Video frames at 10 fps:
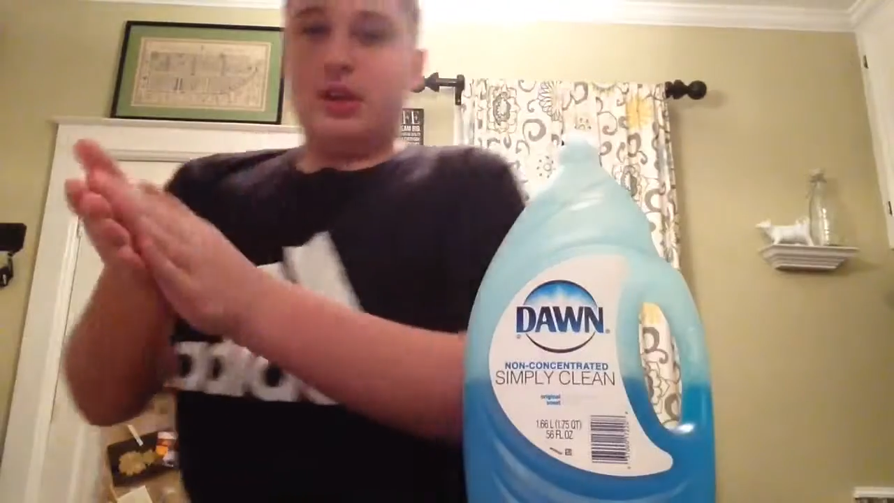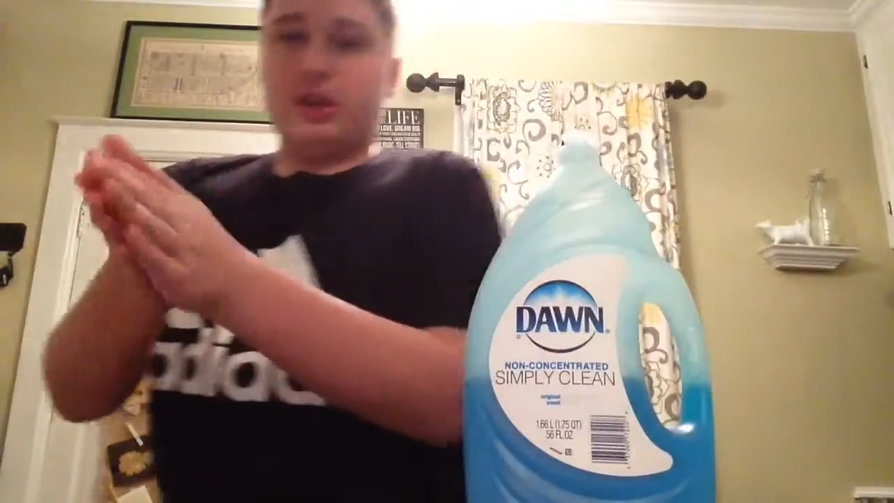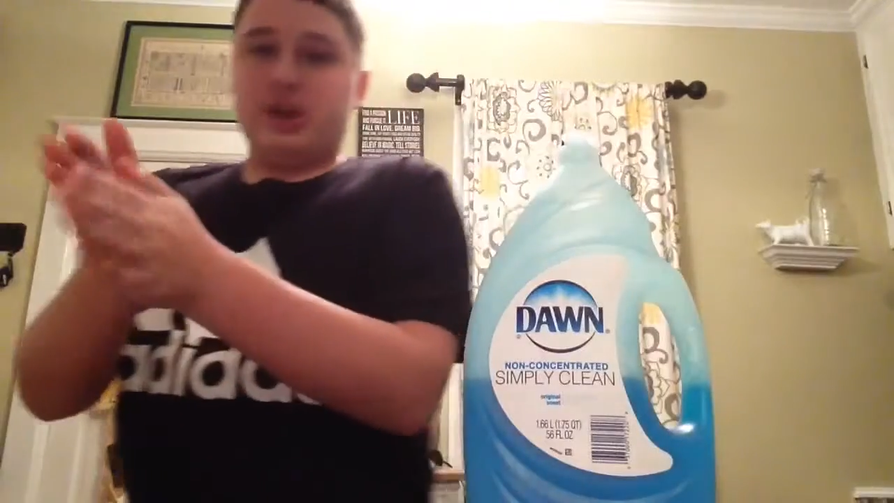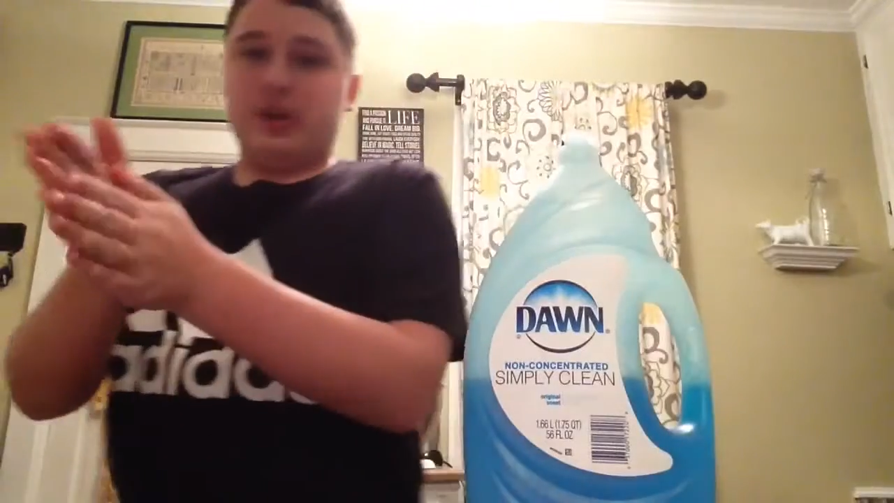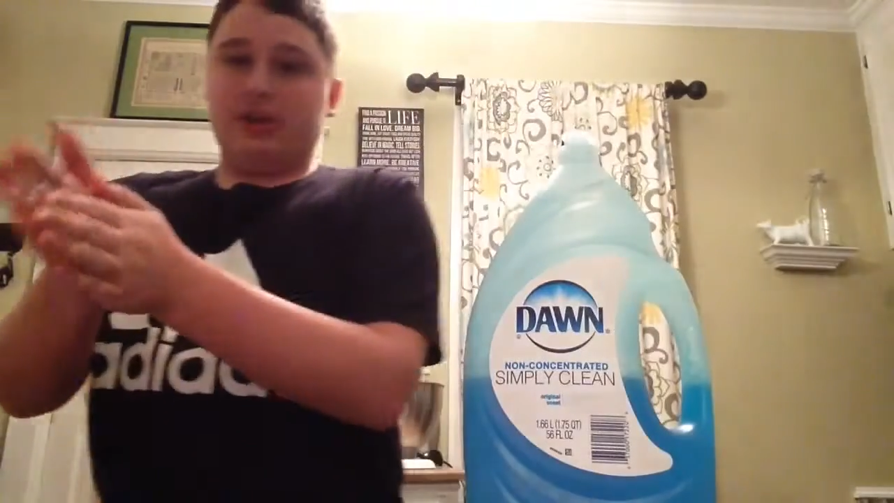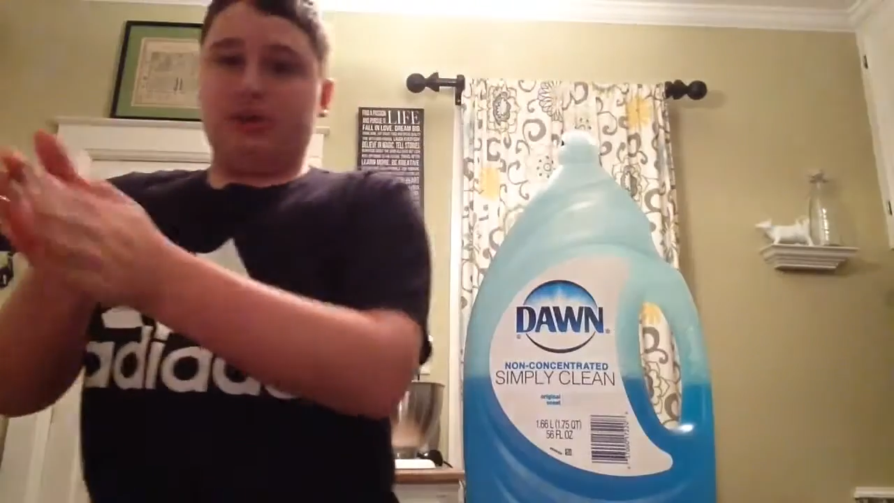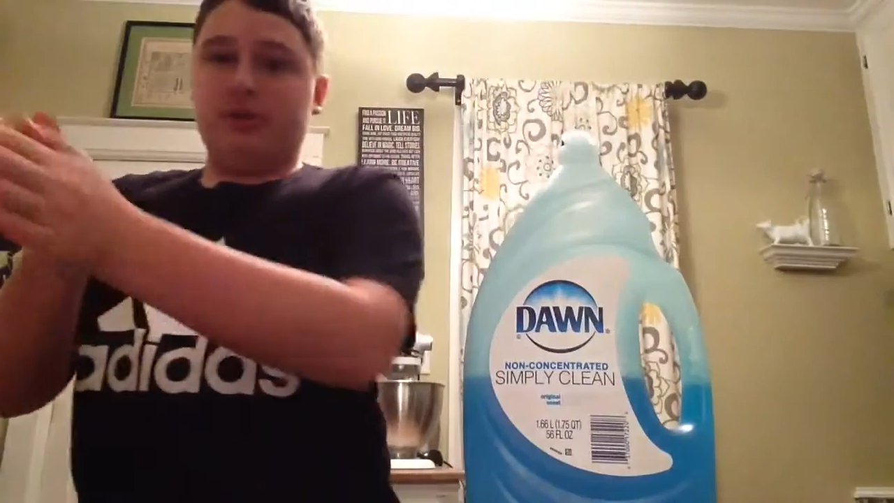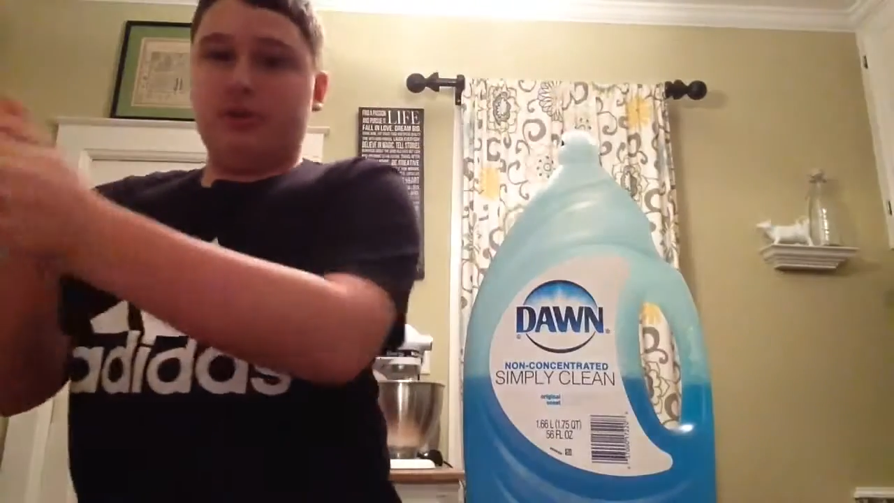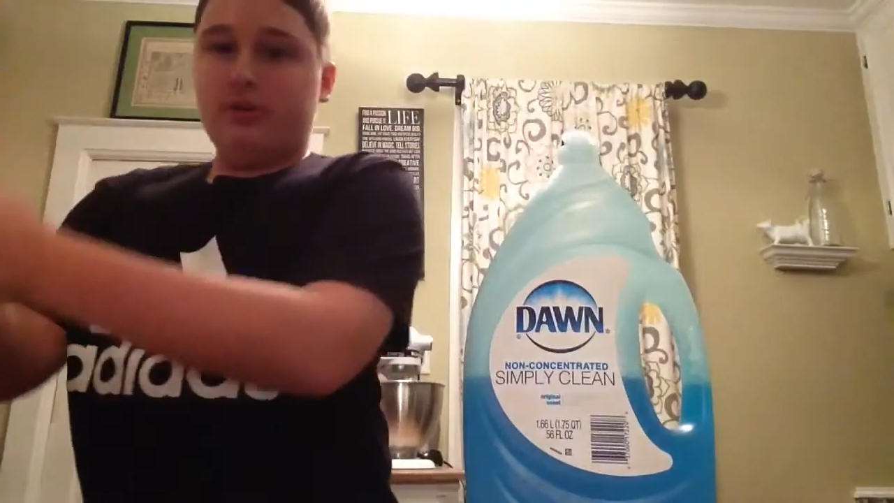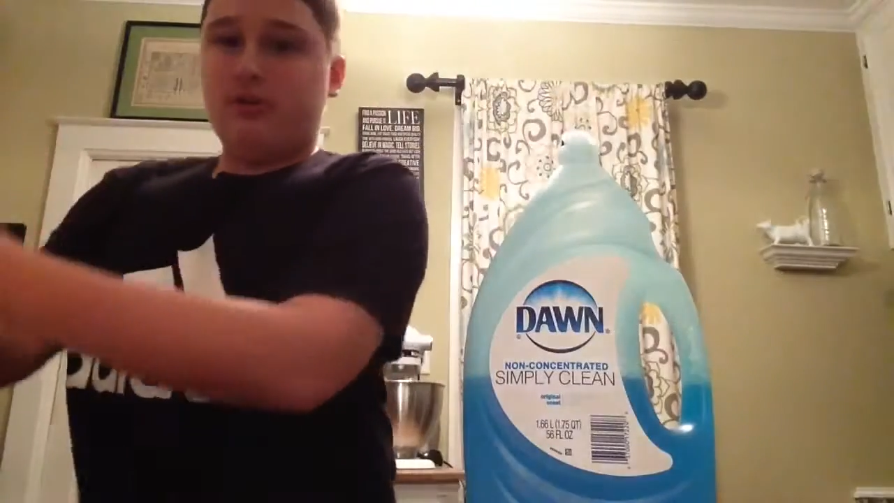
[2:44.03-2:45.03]
and you're going to
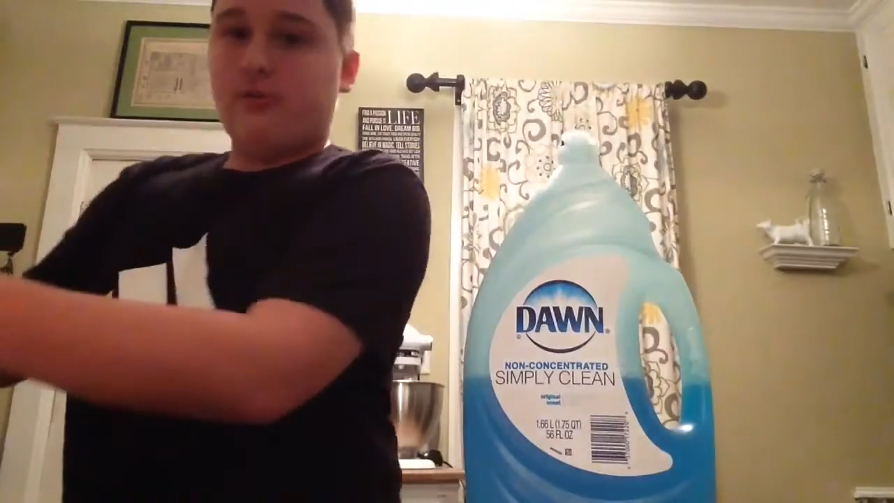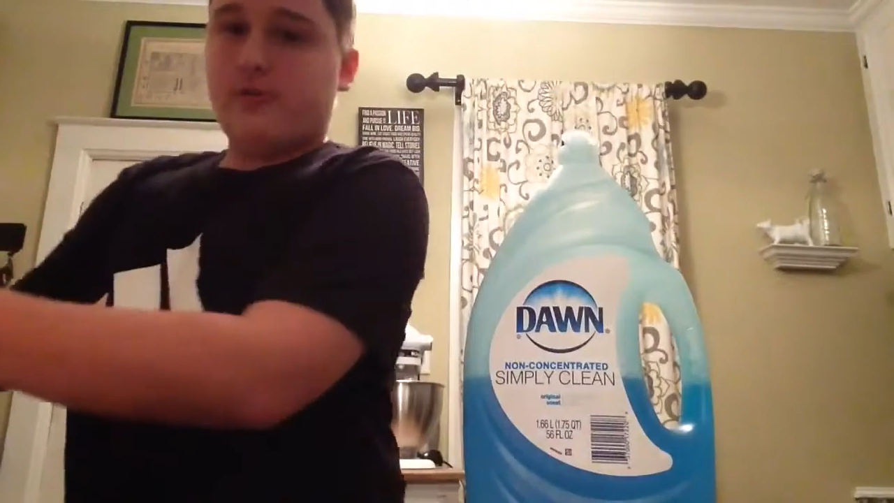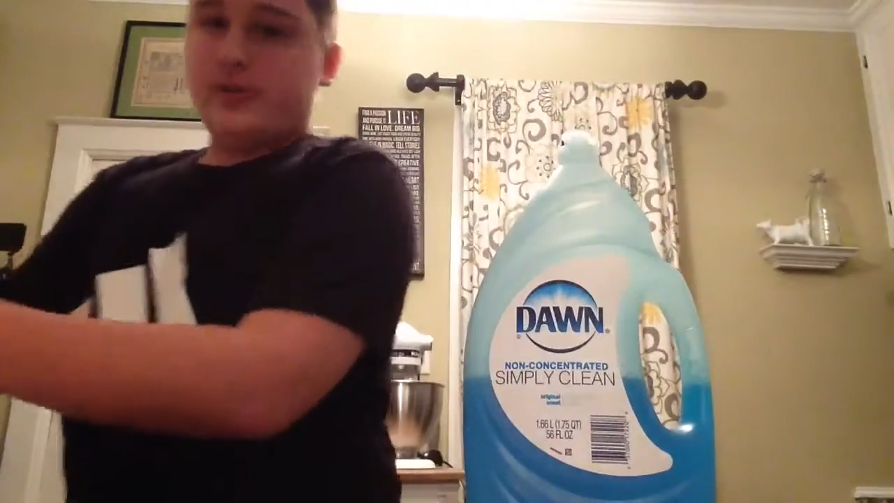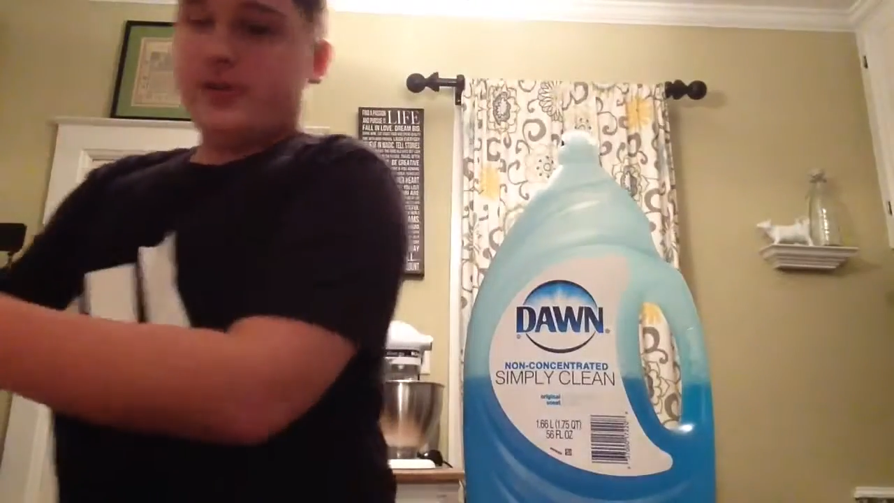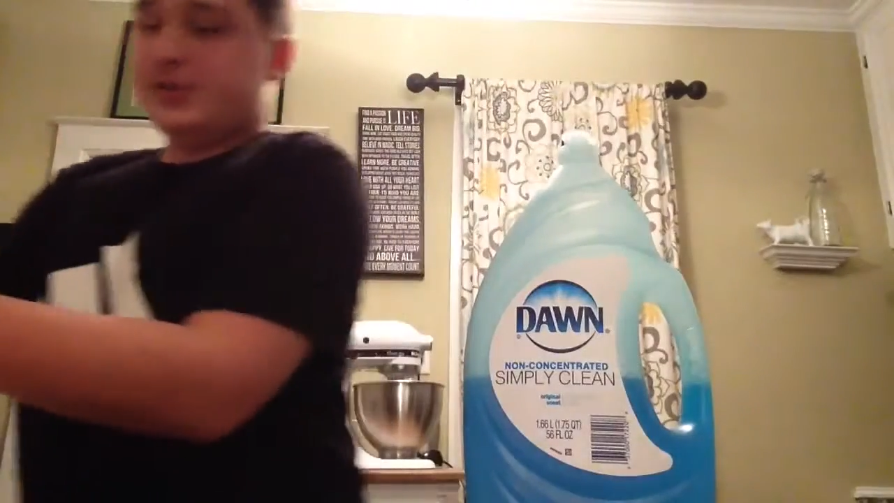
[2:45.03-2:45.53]
go over to